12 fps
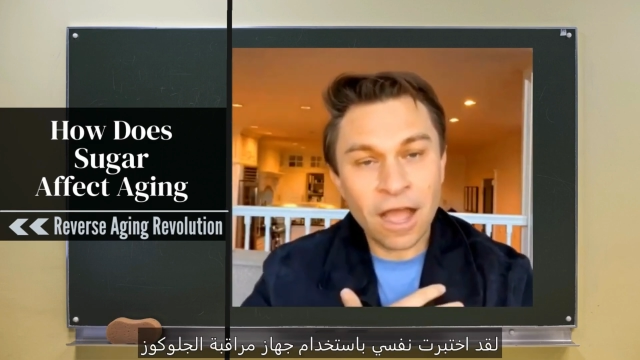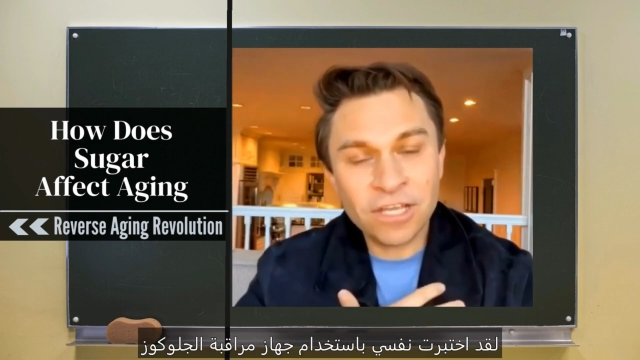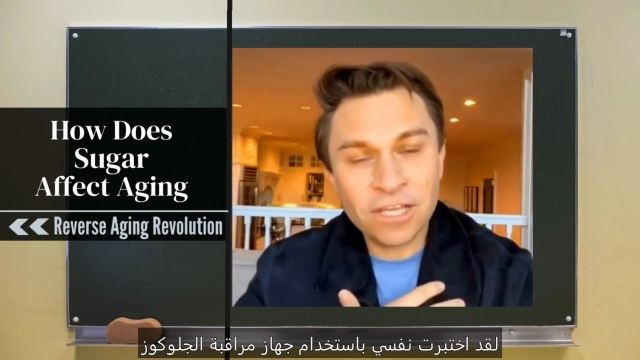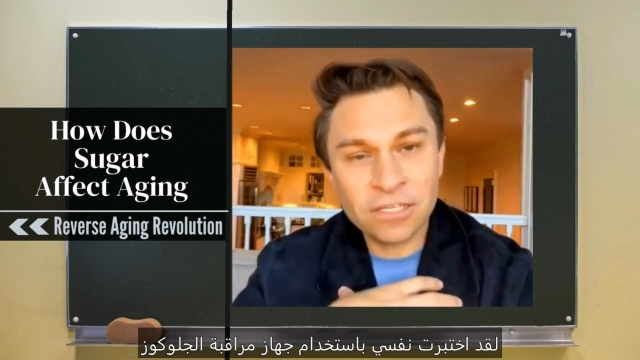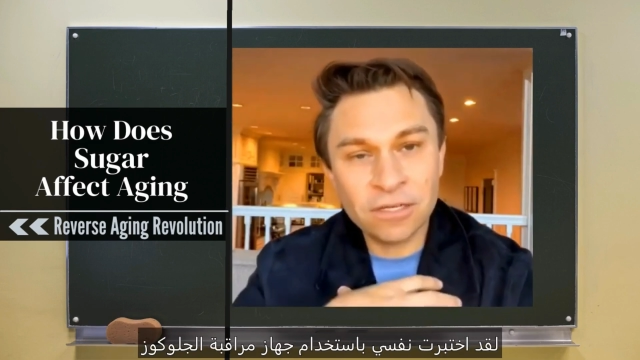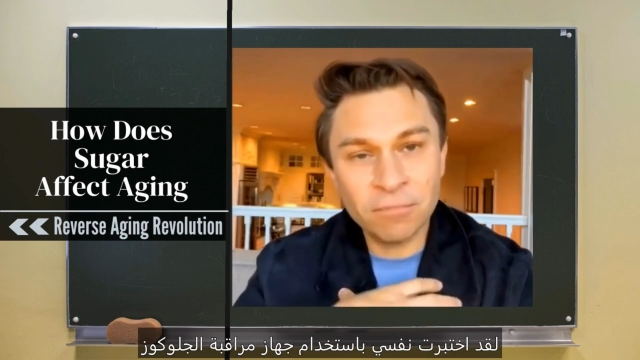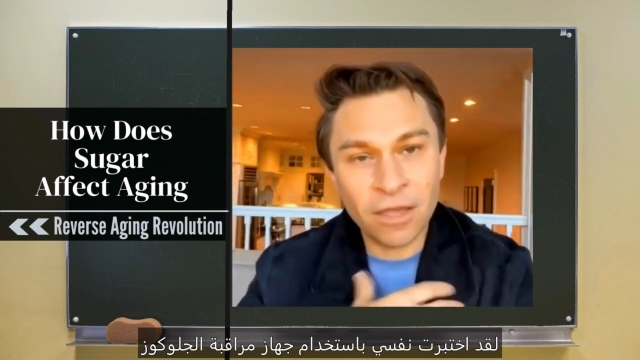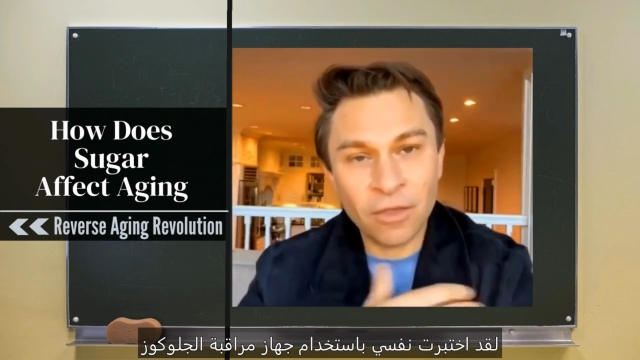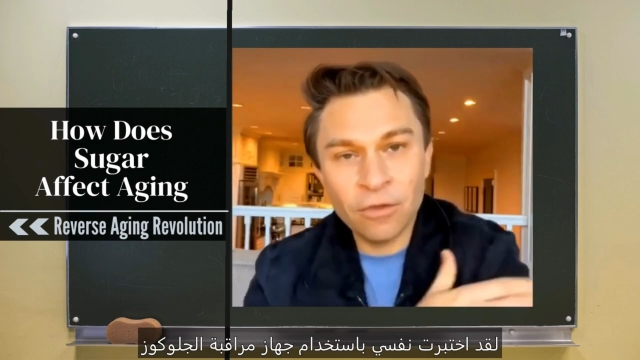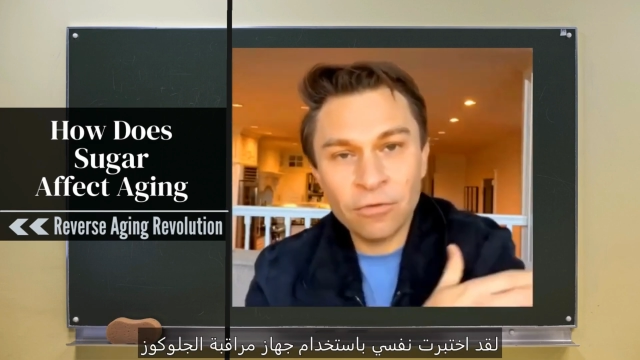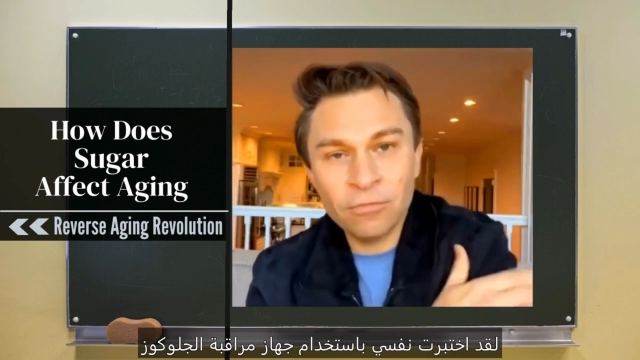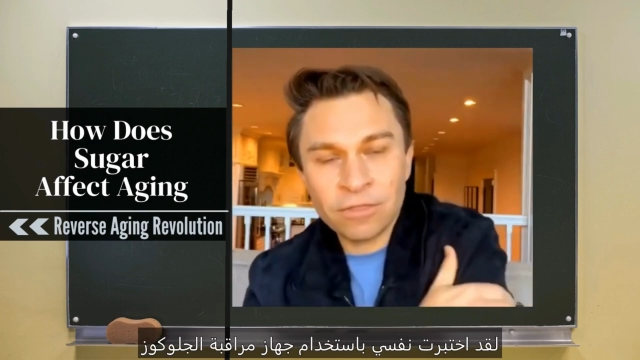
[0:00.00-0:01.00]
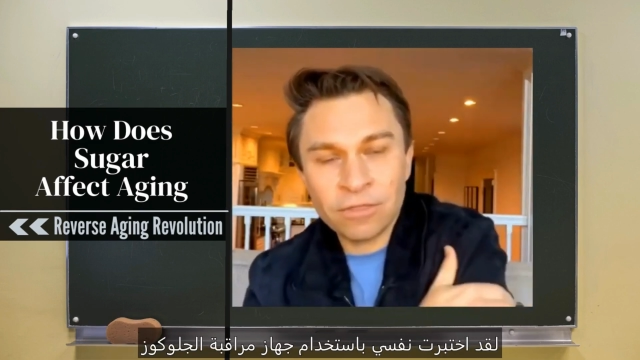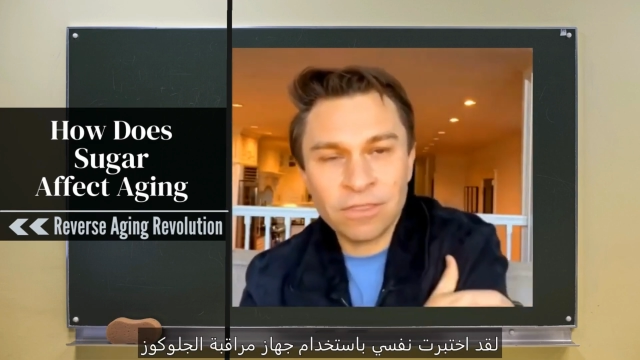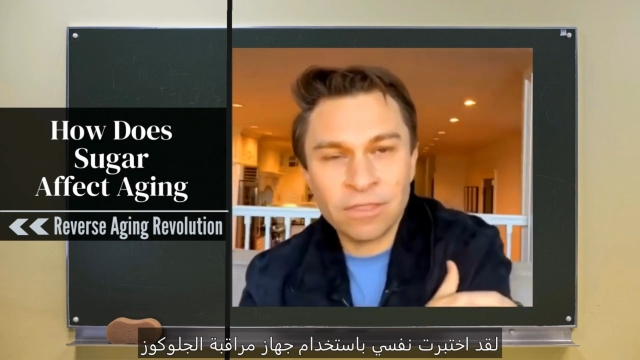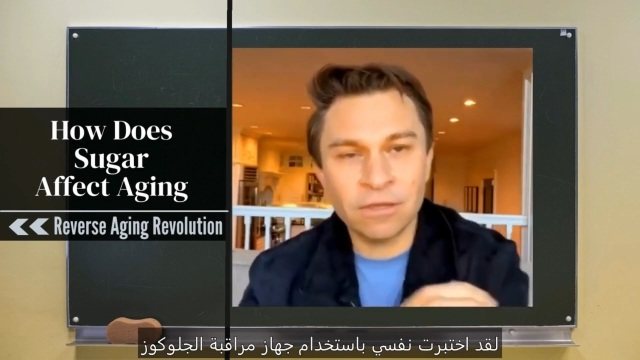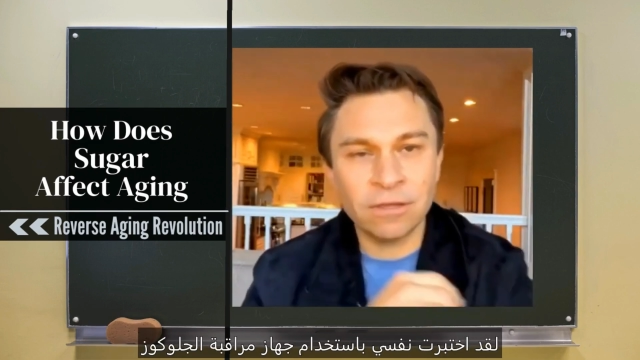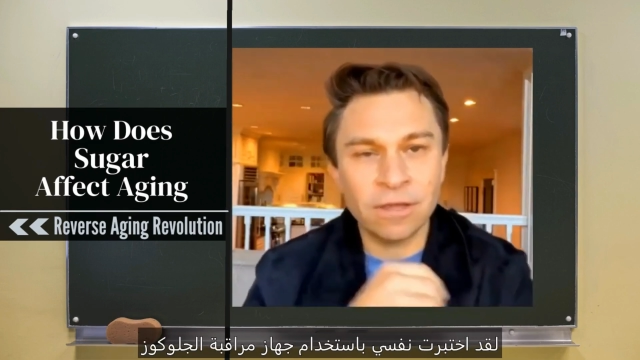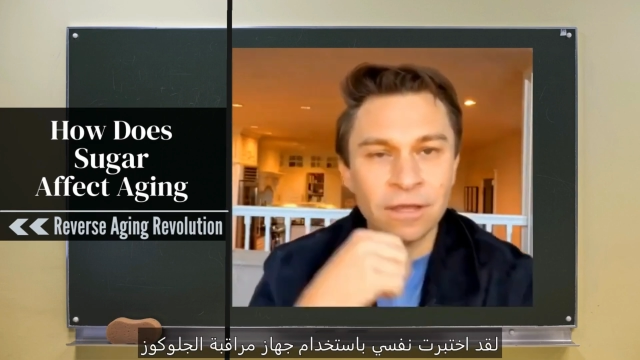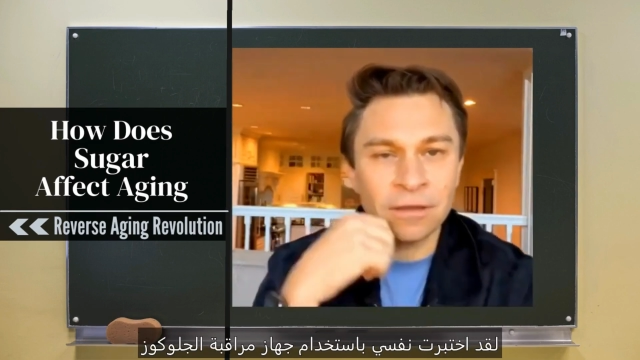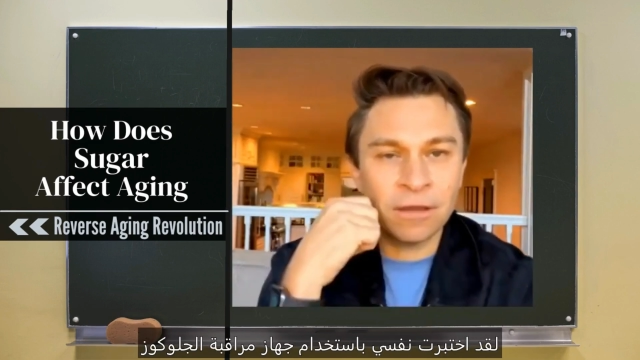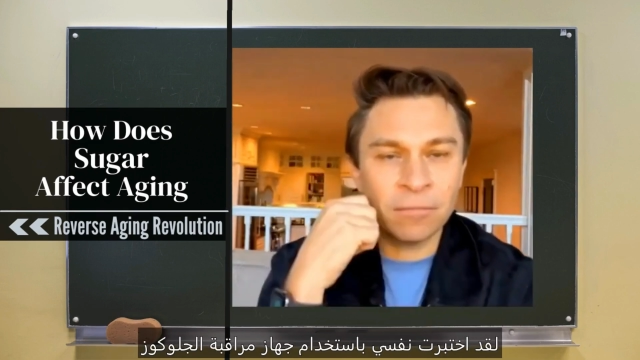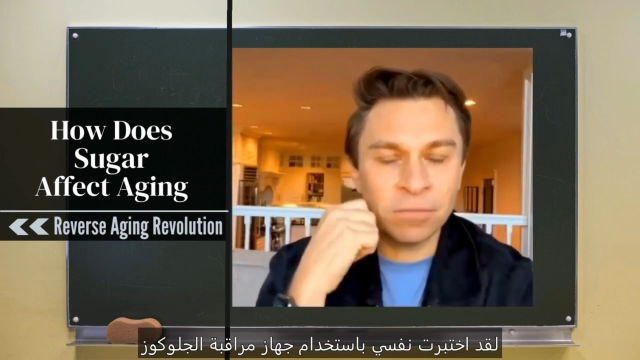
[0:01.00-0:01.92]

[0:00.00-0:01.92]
I've tested my own with, with a, uh,